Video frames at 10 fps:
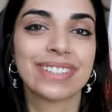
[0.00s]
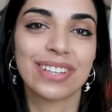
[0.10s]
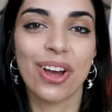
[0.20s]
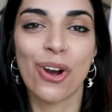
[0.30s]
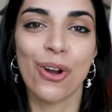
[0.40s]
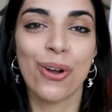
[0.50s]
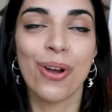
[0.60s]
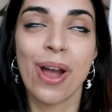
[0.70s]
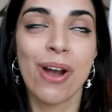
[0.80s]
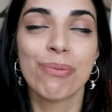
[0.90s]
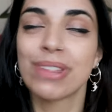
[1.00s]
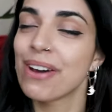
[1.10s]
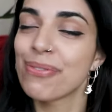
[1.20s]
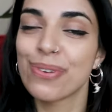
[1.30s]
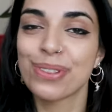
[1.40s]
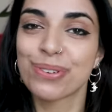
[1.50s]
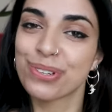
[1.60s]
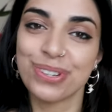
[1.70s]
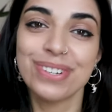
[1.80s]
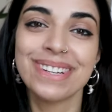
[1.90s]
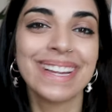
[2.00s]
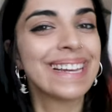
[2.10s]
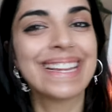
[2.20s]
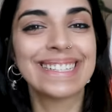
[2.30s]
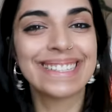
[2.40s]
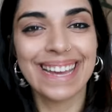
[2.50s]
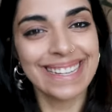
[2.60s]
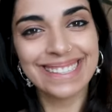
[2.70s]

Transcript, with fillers: So without further ado, let's get